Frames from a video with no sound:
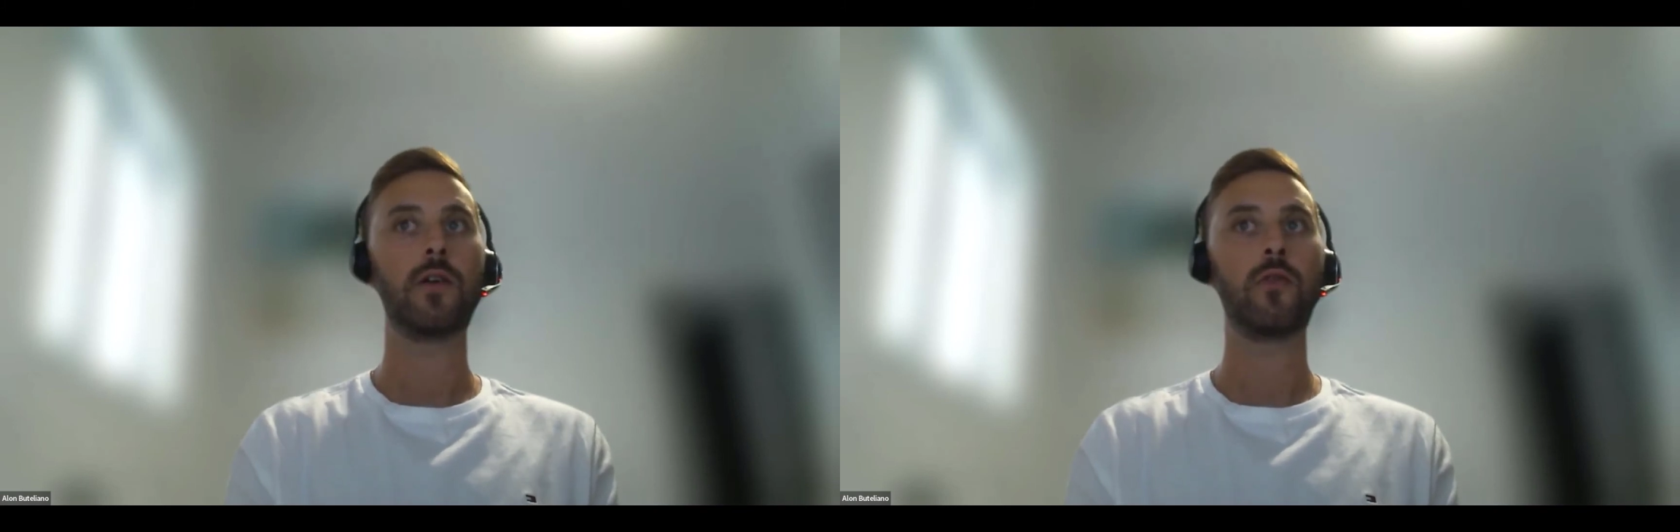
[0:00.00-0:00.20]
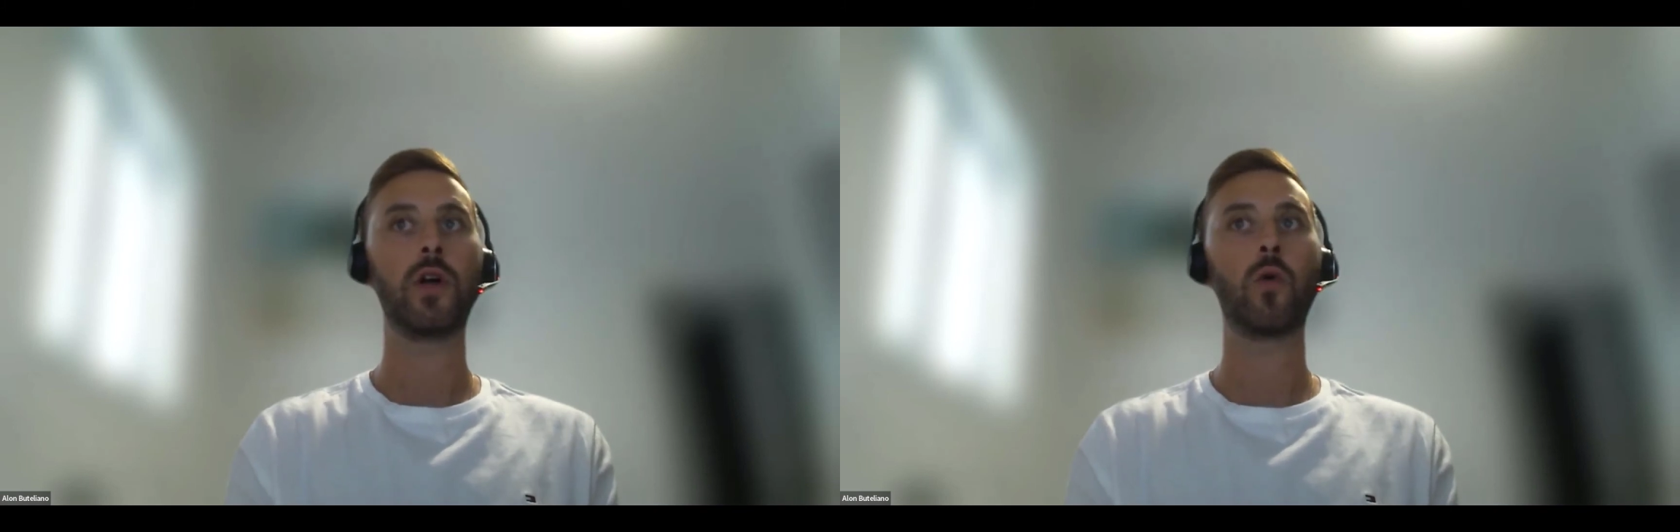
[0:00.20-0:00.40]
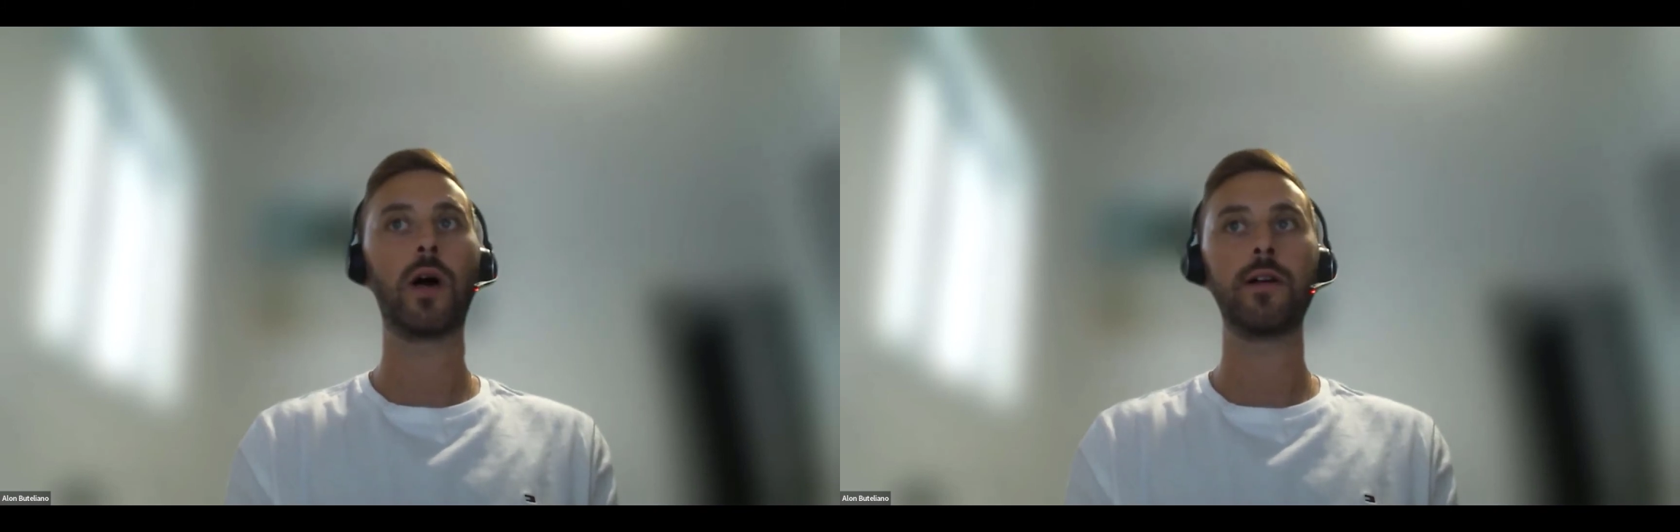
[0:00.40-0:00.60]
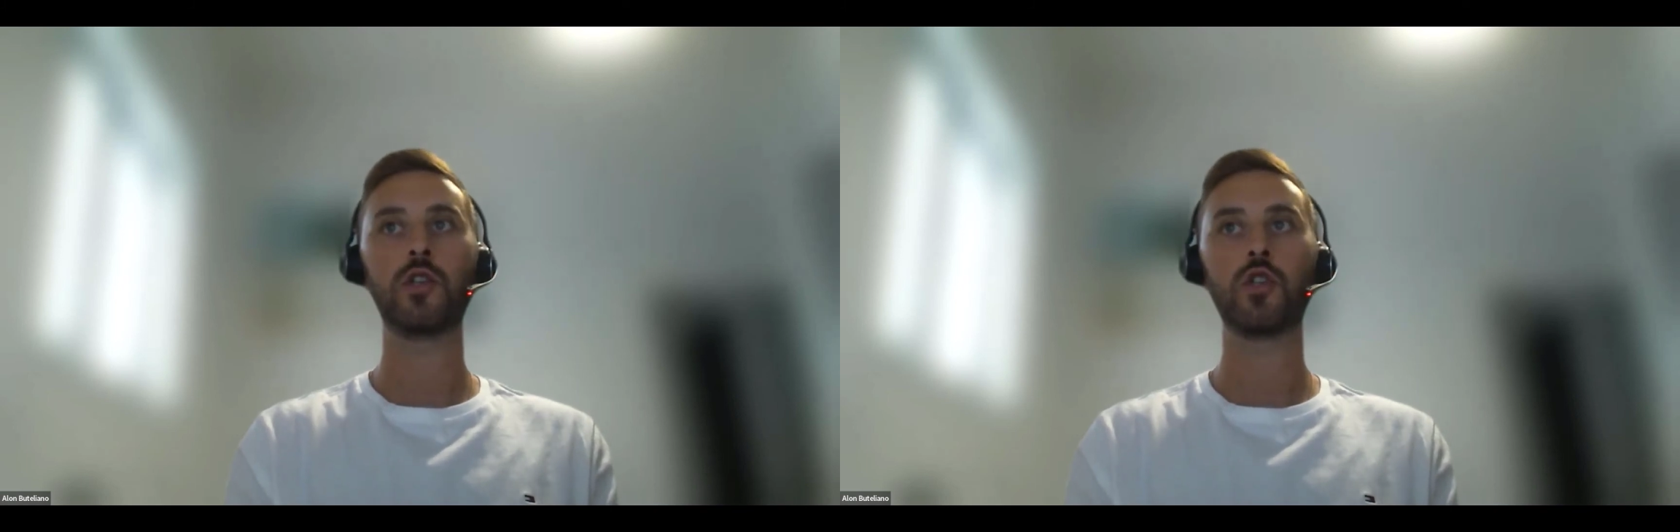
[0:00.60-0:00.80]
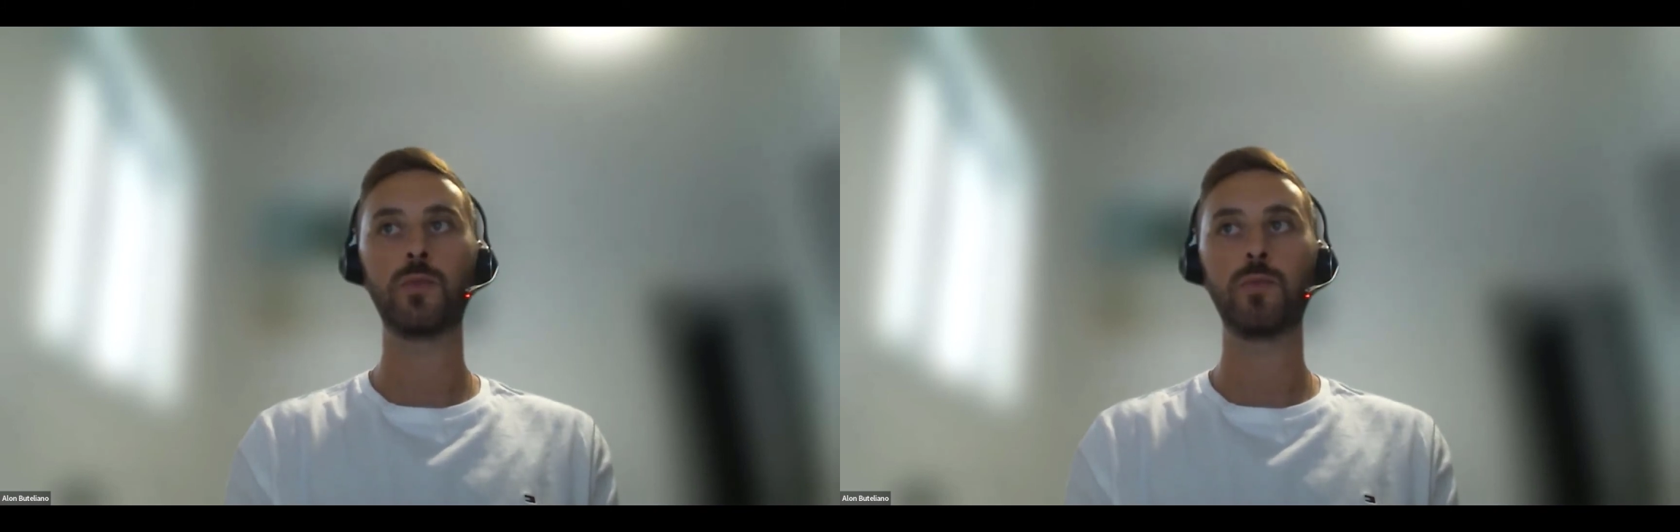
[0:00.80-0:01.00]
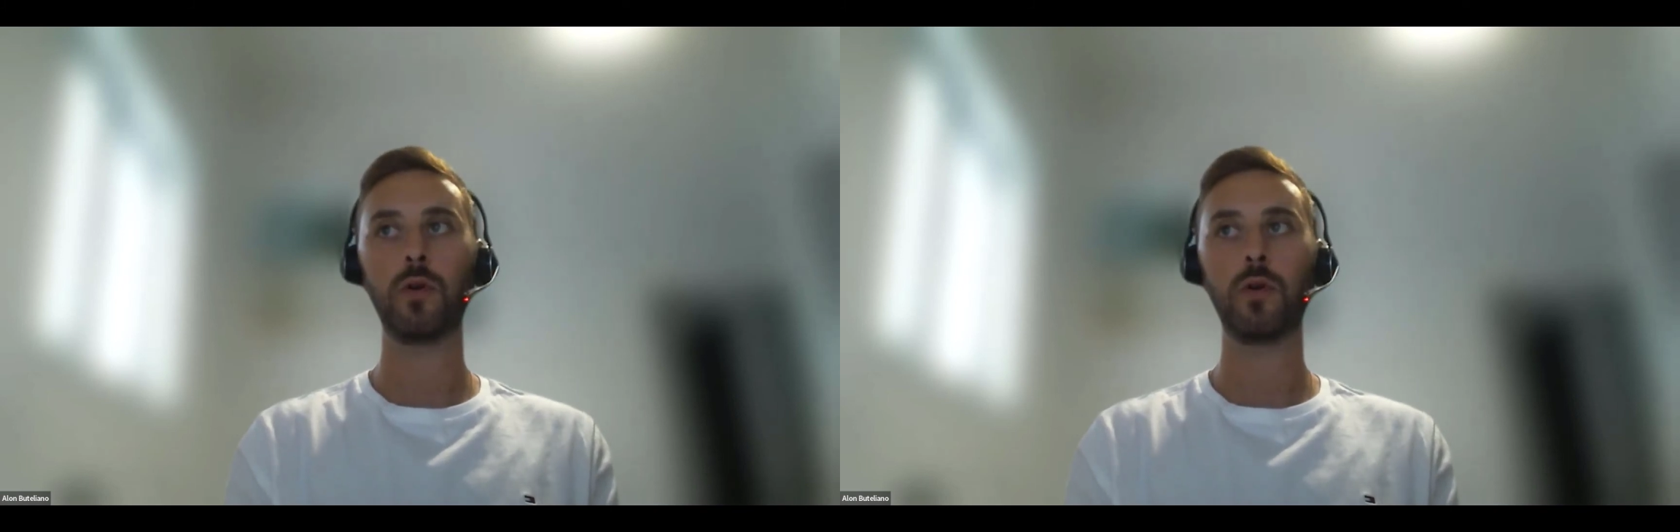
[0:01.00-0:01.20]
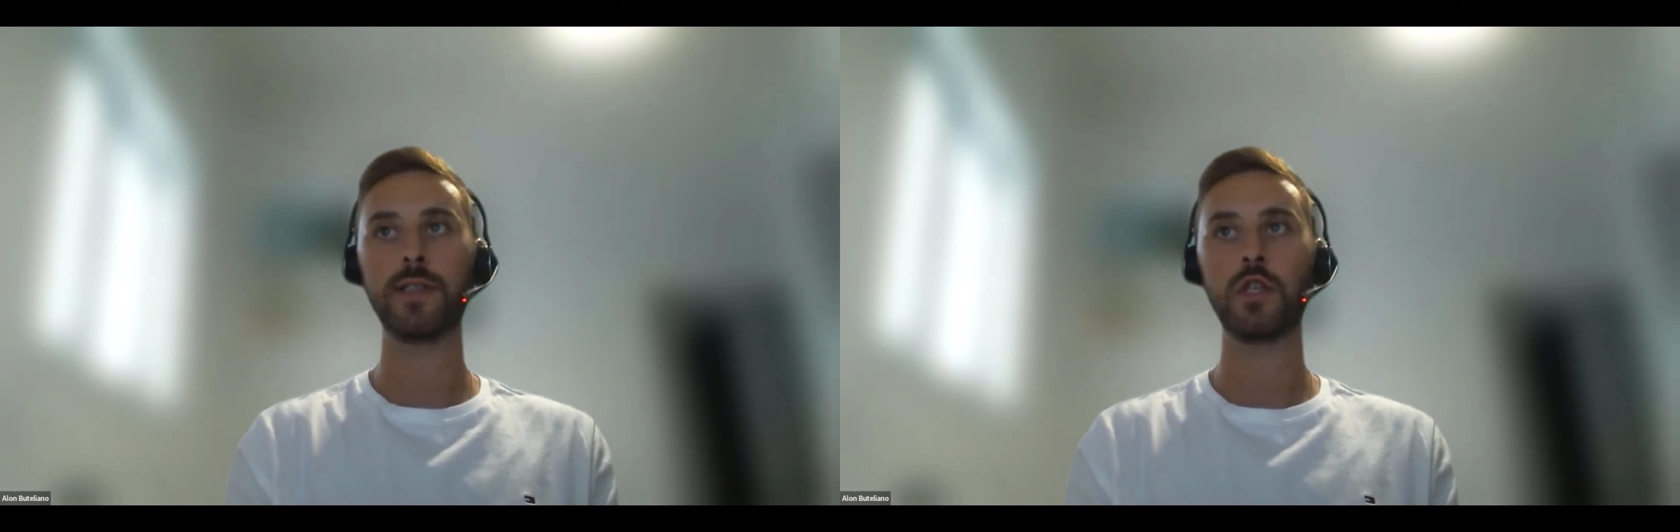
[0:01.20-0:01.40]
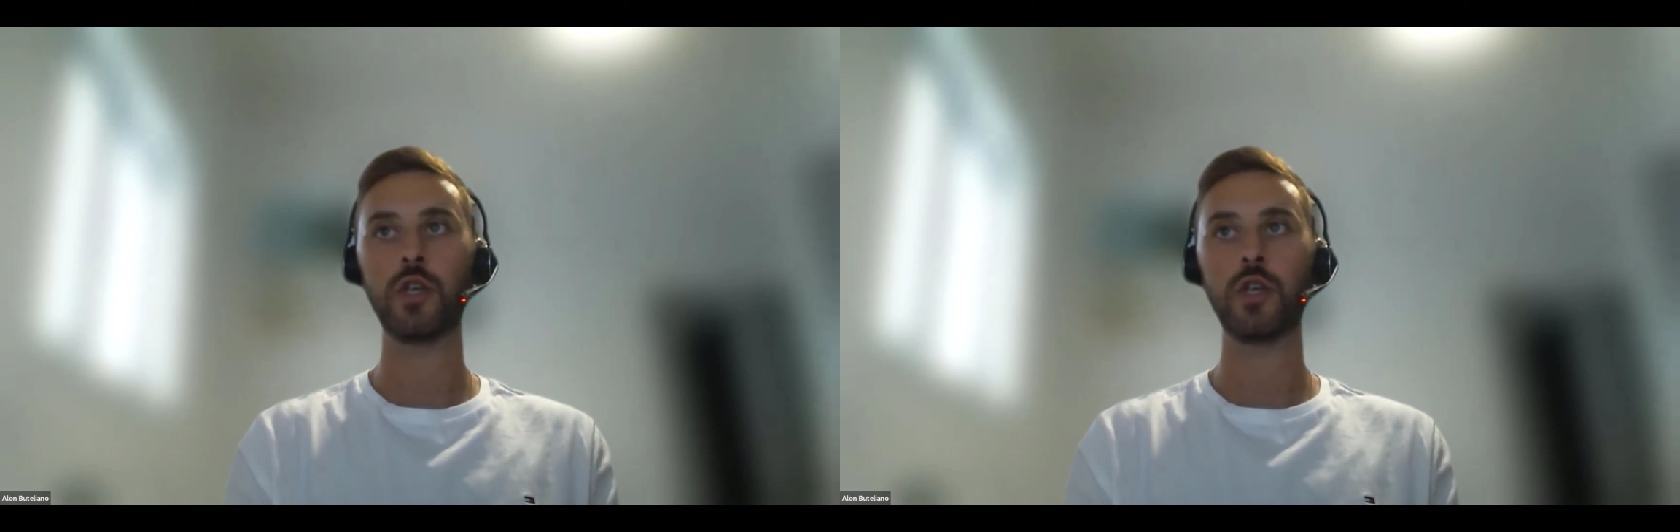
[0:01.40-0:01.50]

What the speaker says: required policy